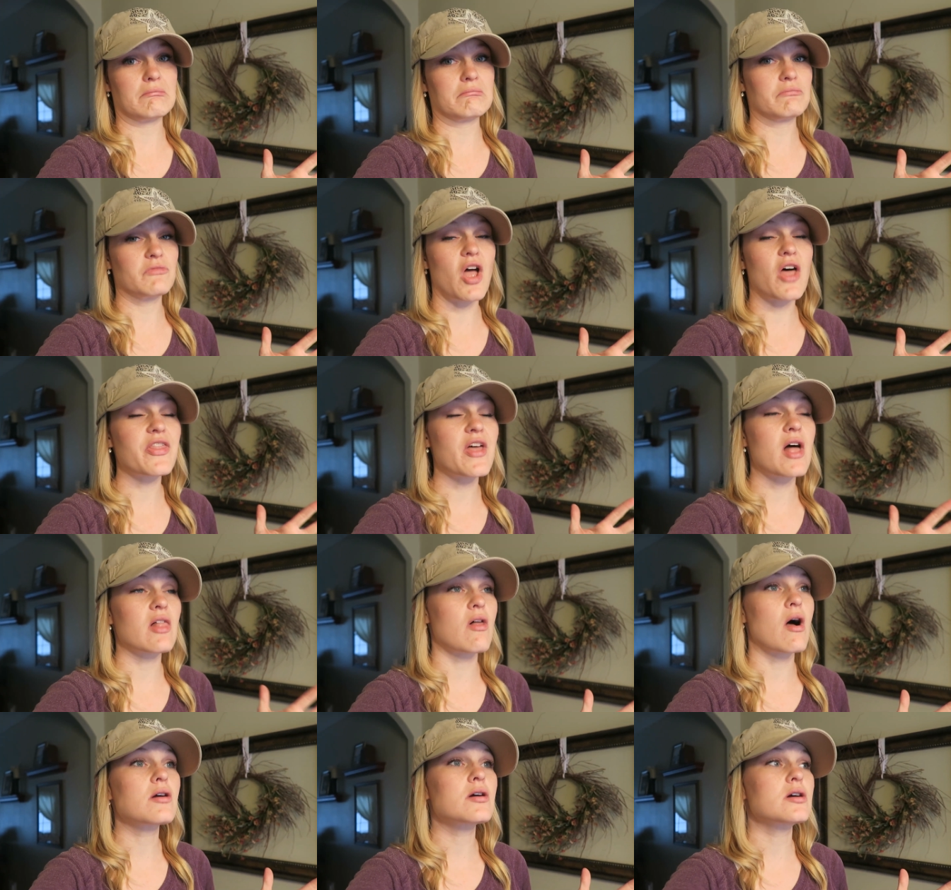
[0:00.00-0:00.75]
not
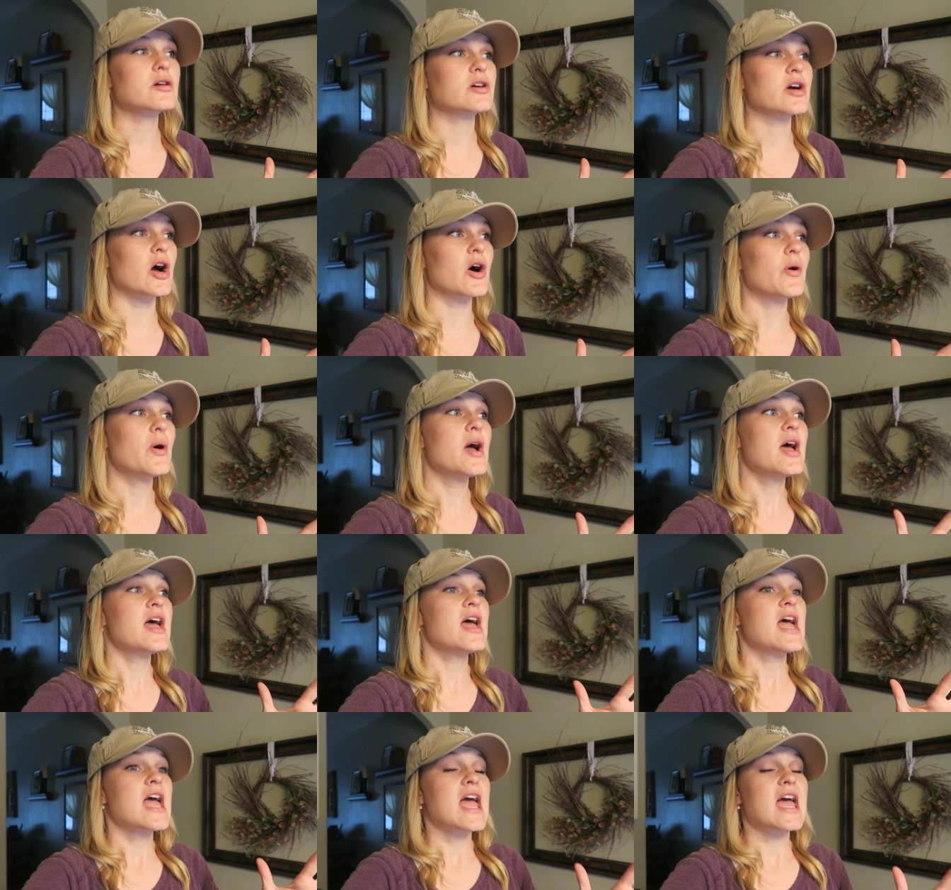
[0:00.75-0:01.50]
that long ago.
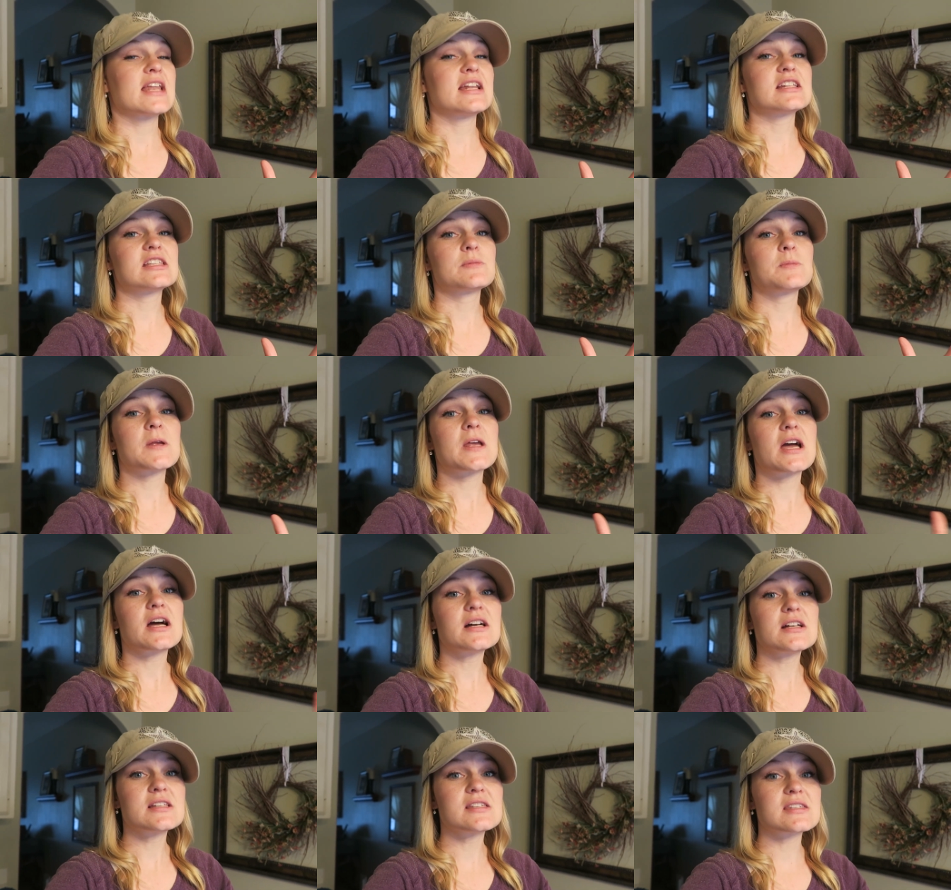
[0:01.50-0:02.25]
And it's
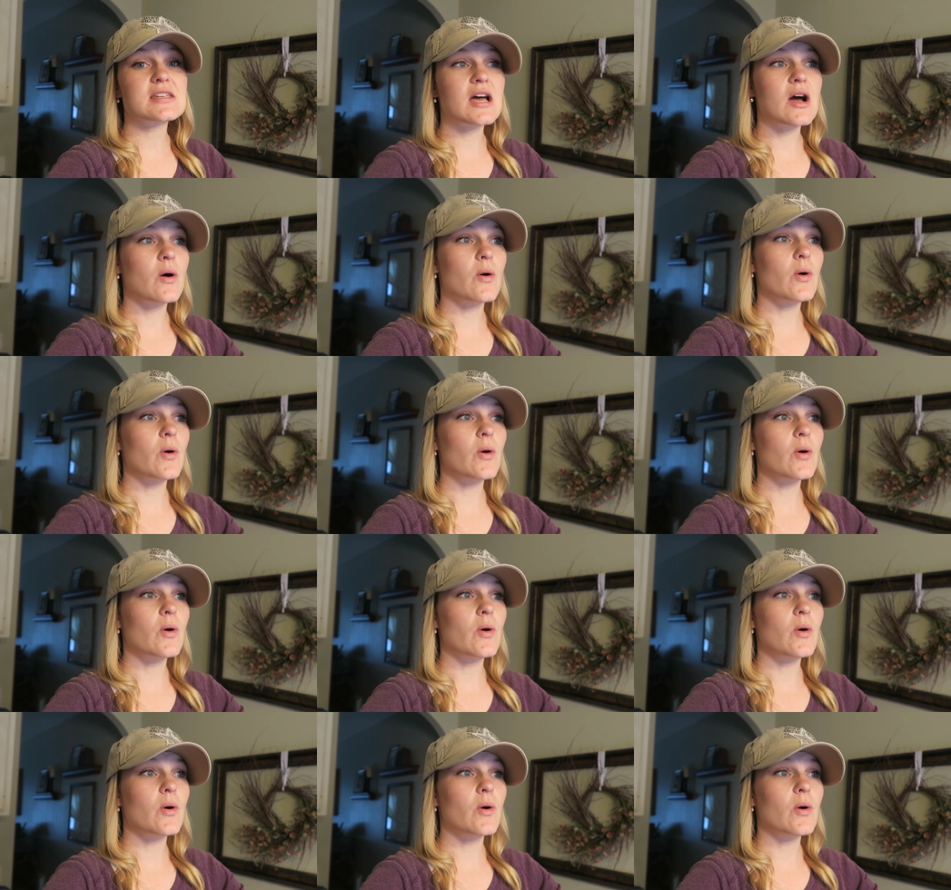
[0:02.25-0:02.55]
because